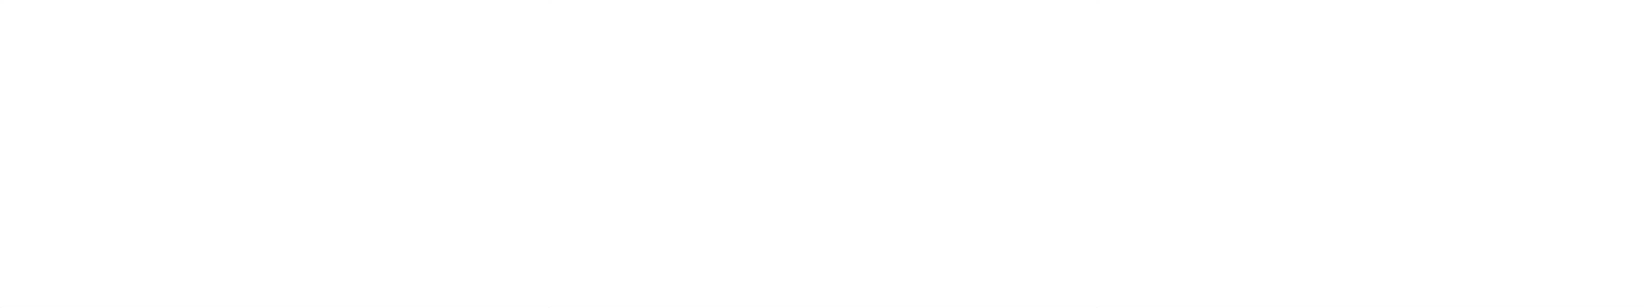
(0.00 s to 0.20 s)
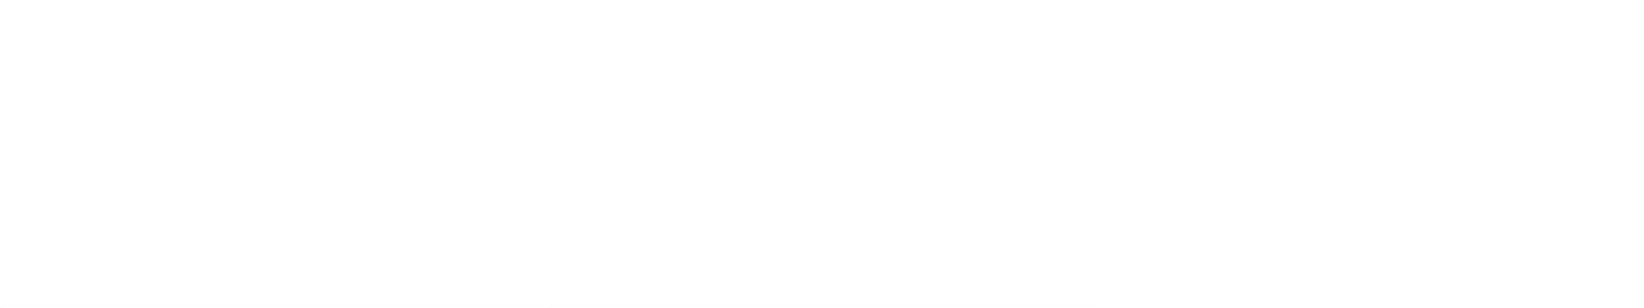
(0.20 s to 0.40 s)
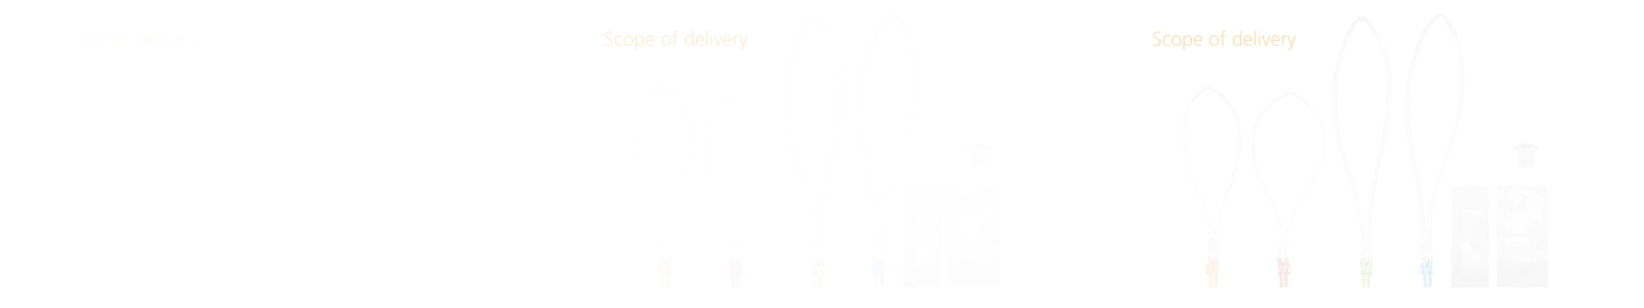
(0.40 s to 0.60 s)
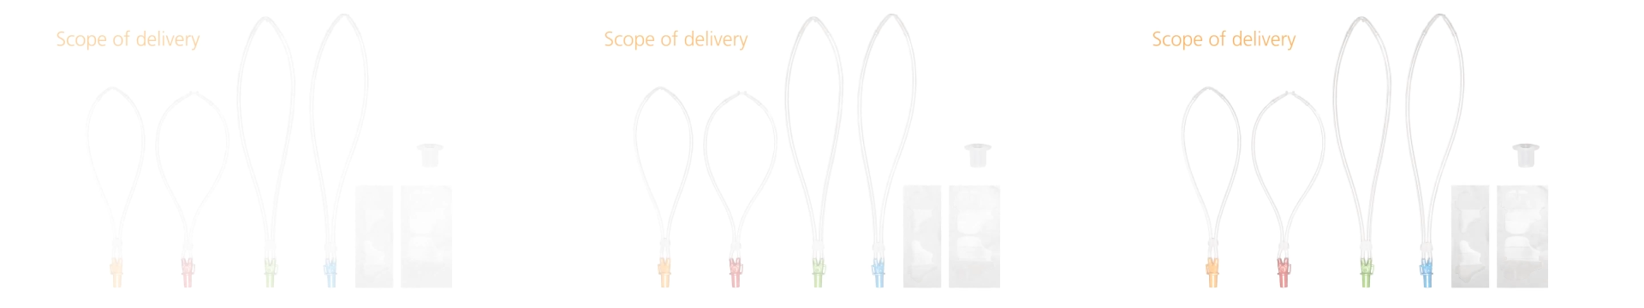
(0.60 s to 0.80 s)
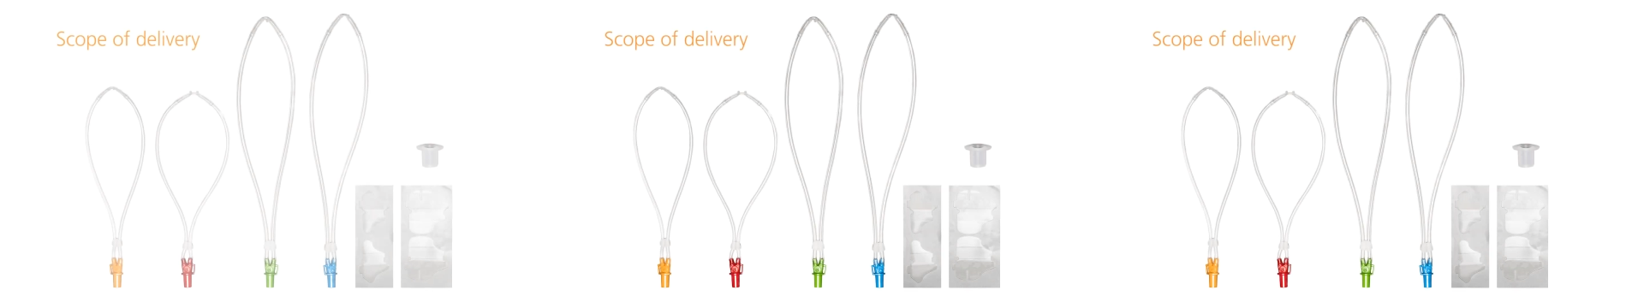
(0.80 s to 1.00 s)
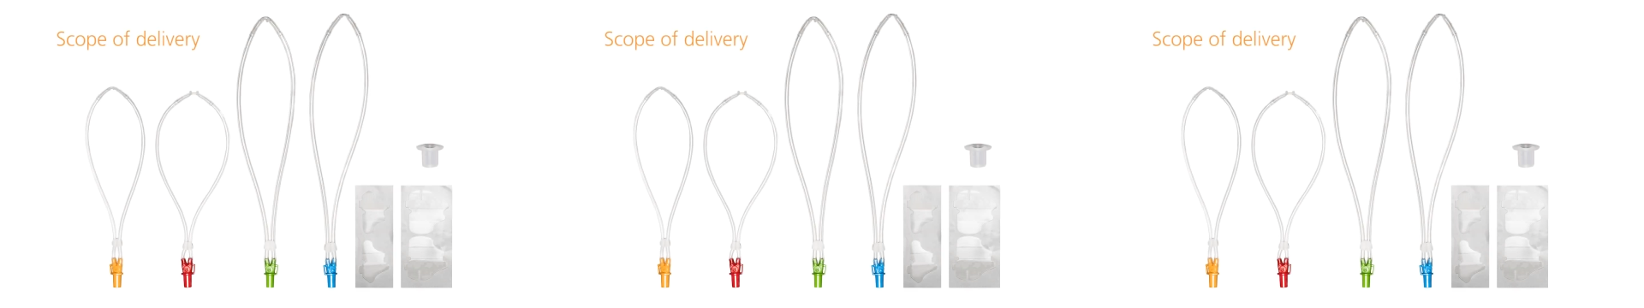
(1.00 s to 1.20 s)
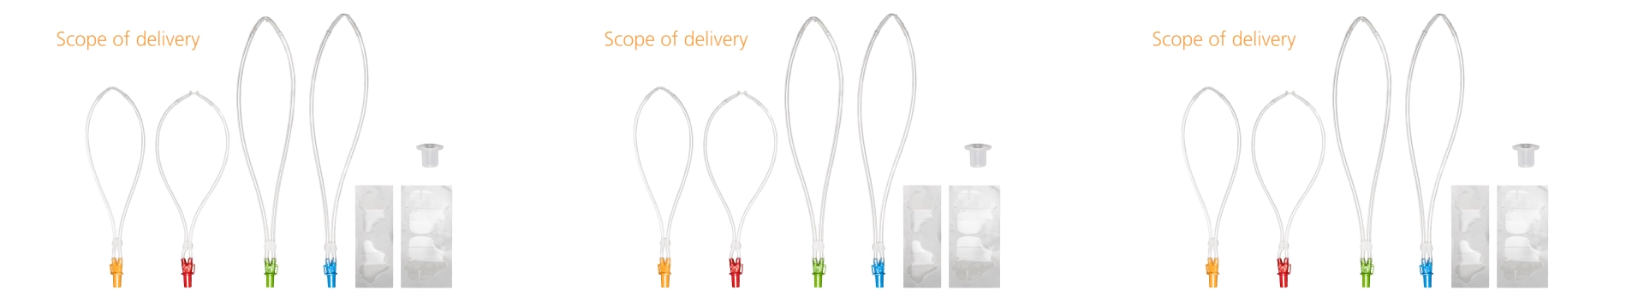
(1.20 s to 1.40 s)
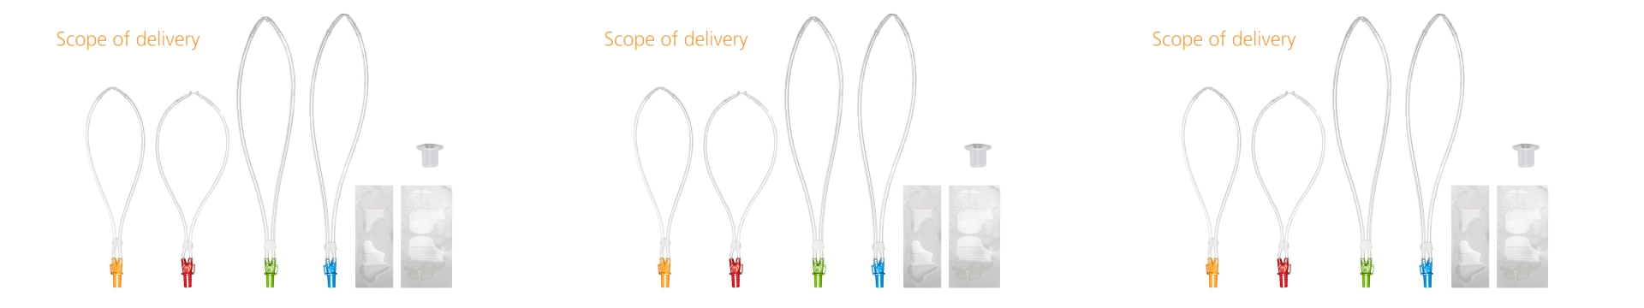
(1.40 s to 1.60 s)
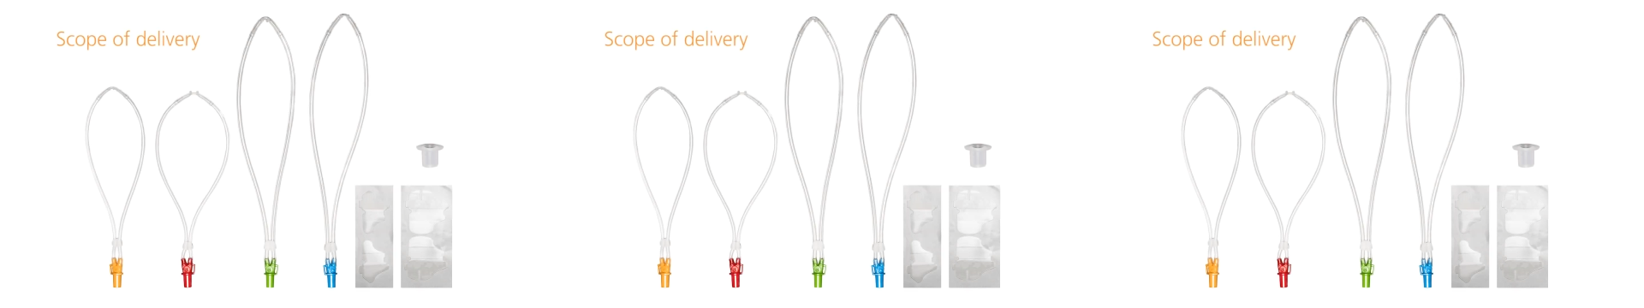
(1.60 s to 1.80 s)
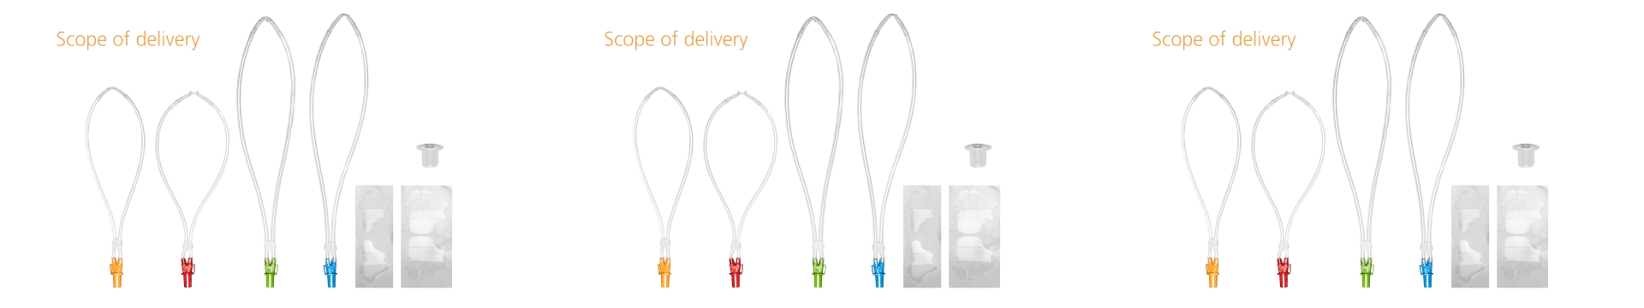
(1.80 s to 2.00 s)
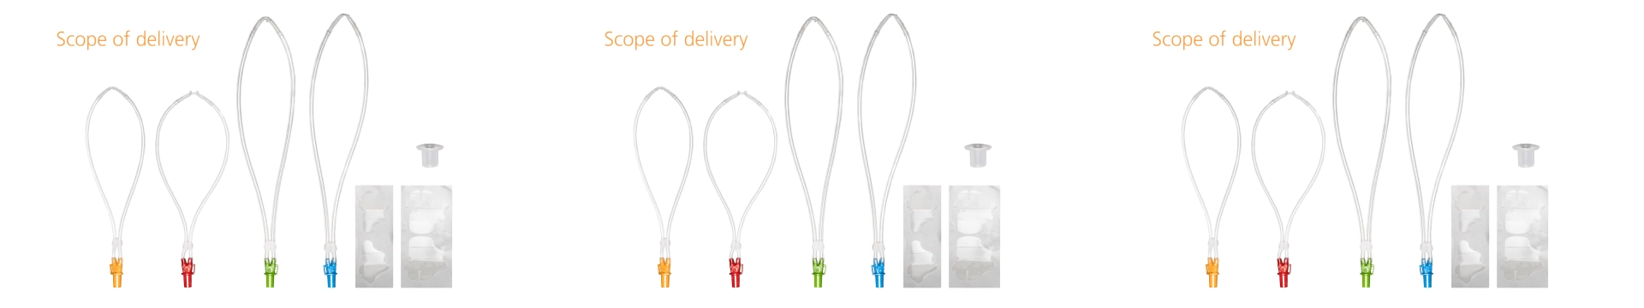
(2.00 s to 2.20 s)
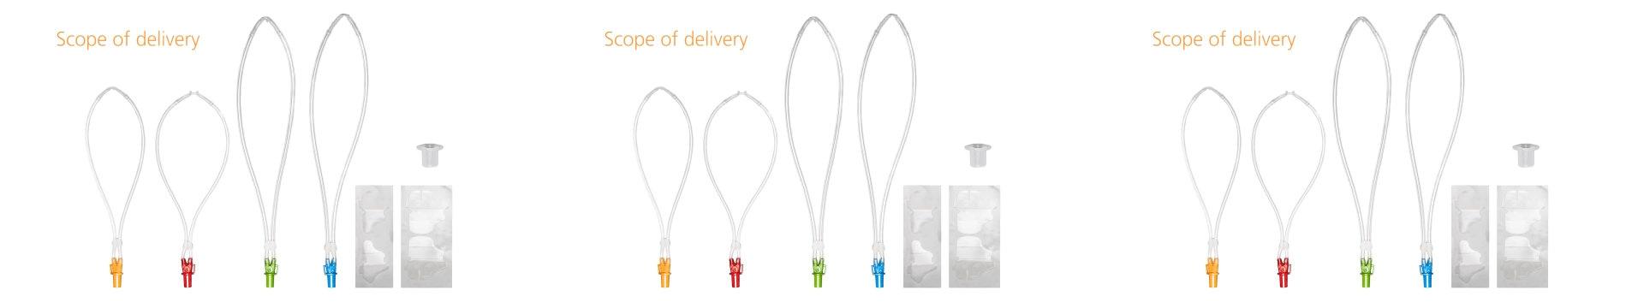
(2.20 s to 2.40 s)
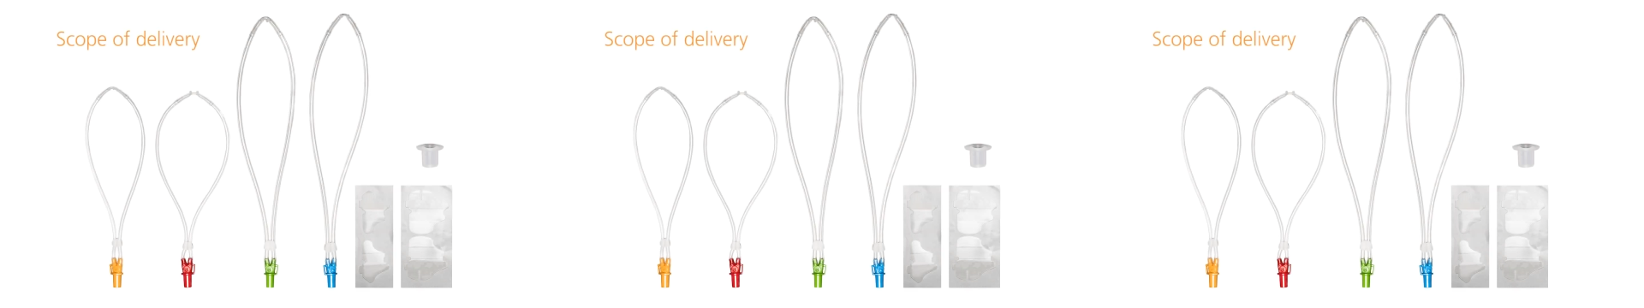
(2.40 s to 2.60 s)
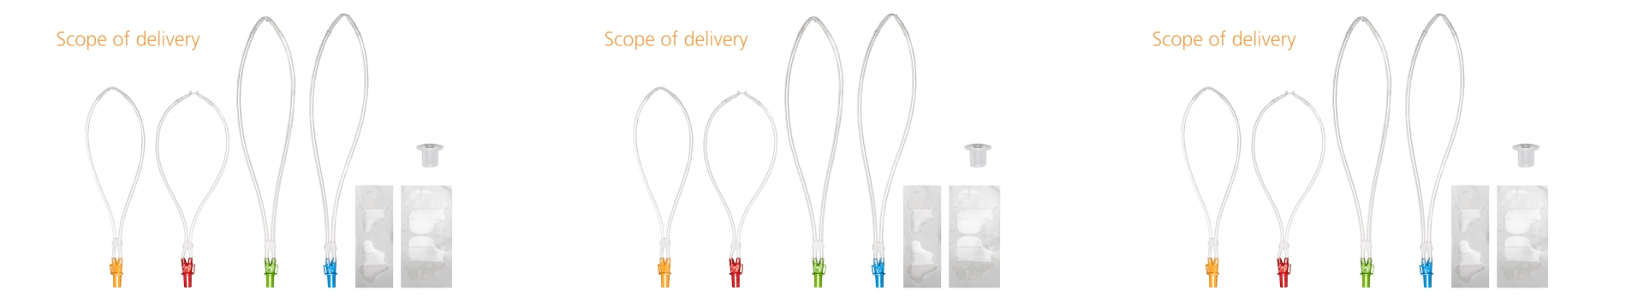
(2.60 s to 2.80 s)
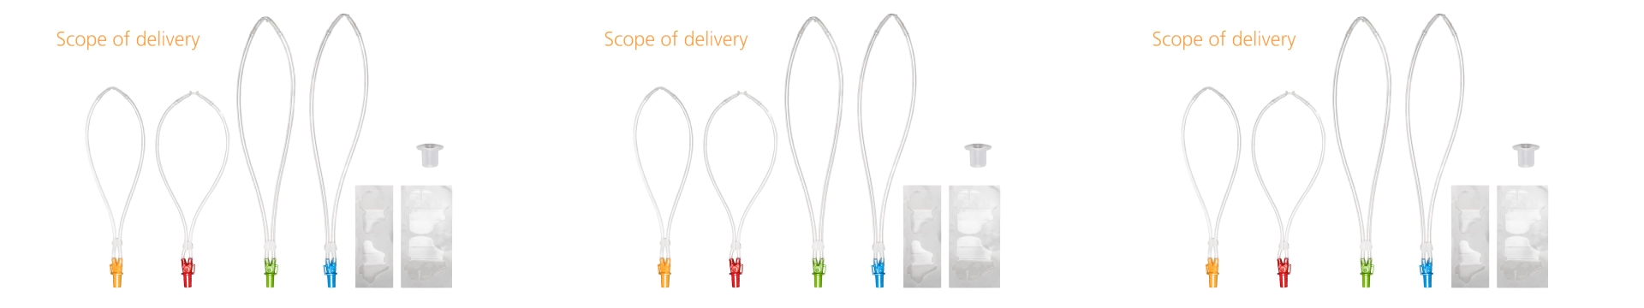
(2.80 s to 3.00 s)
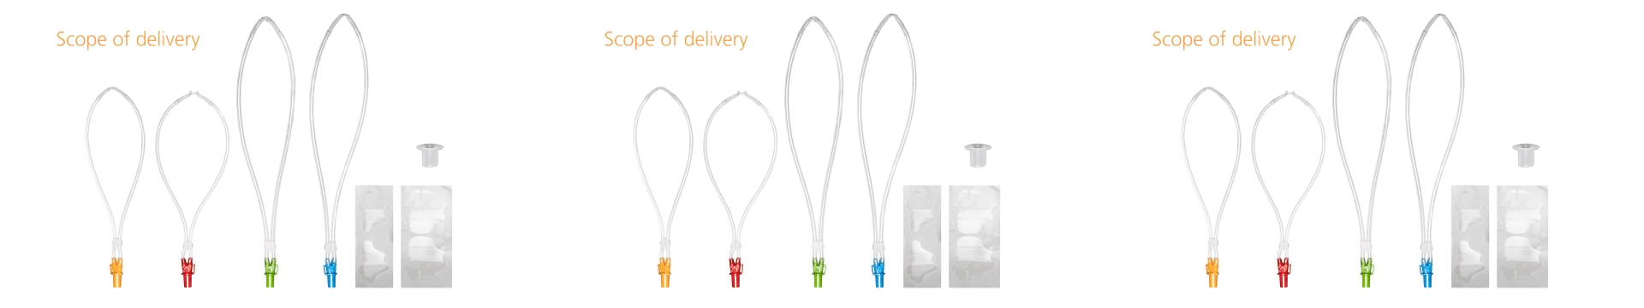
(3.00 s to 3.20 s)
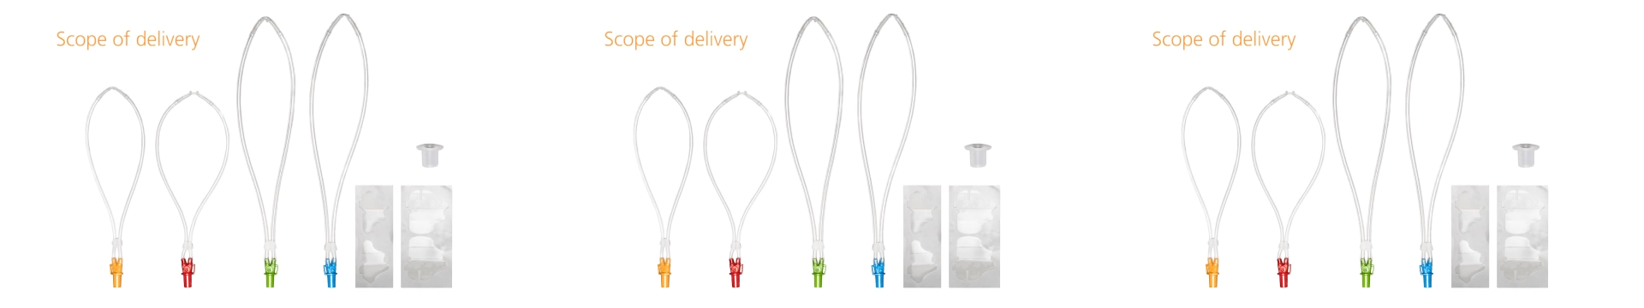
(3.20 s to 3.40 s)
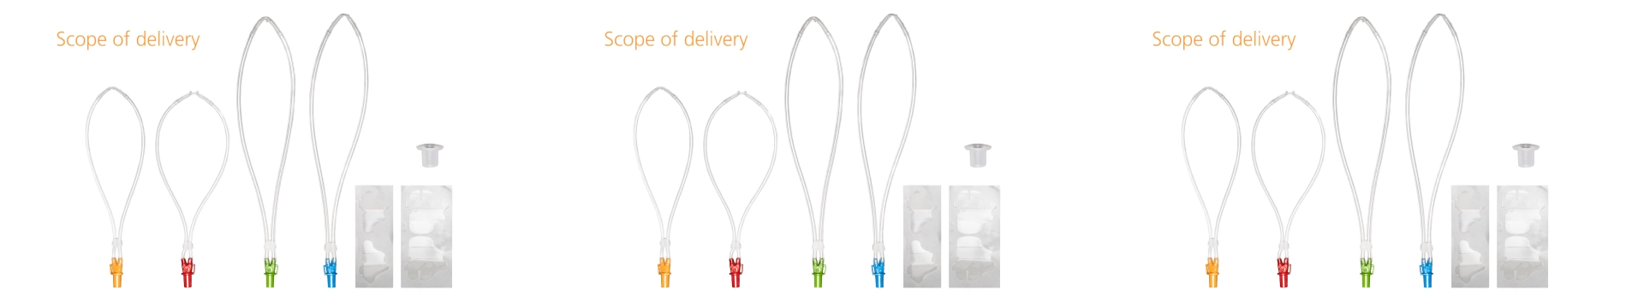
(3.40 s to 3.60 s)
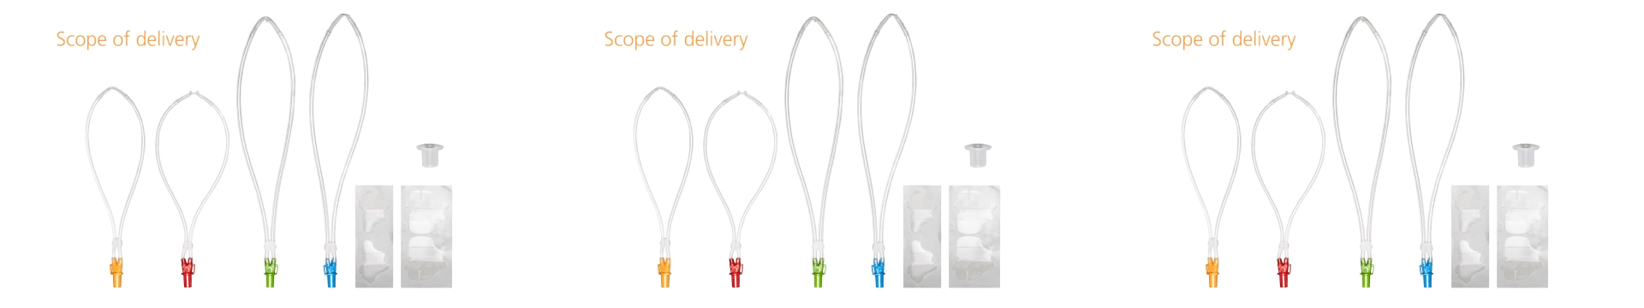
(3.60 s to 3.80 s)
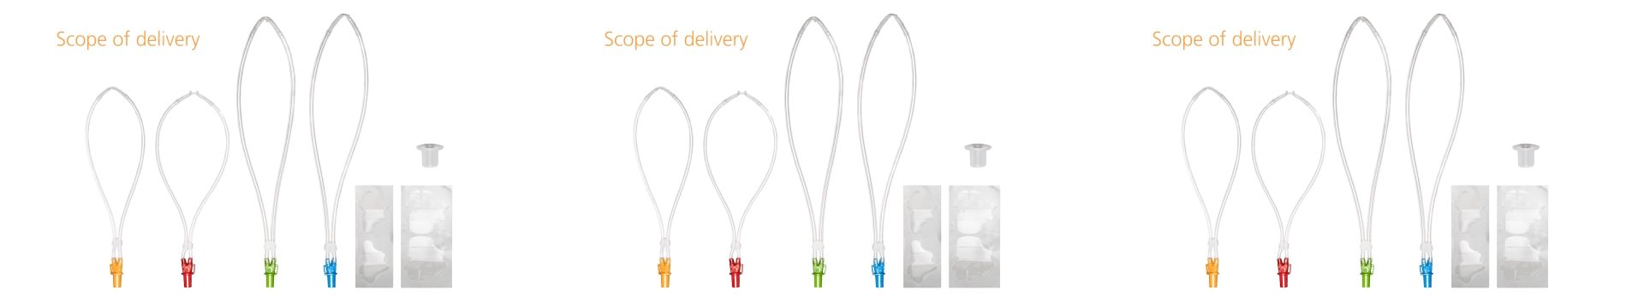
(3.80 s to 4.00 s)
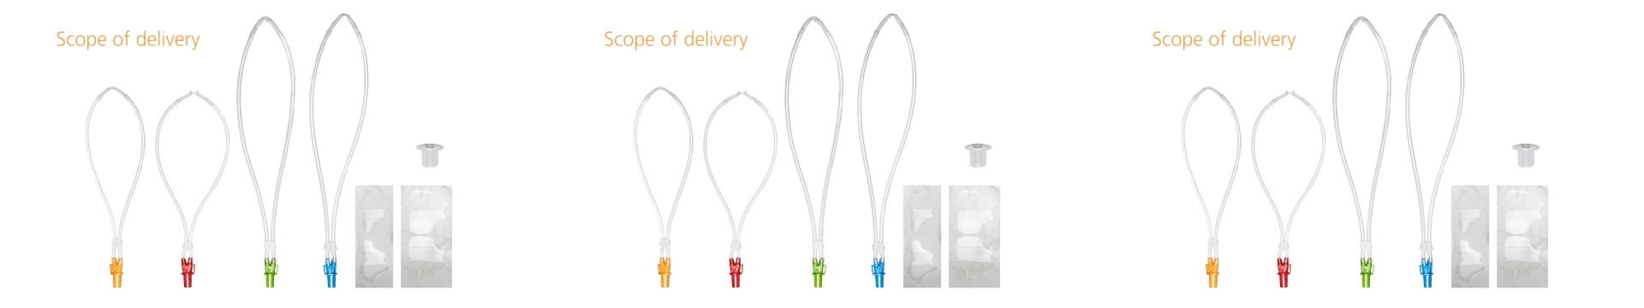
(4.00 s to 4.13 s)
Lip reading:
(no speaker visible)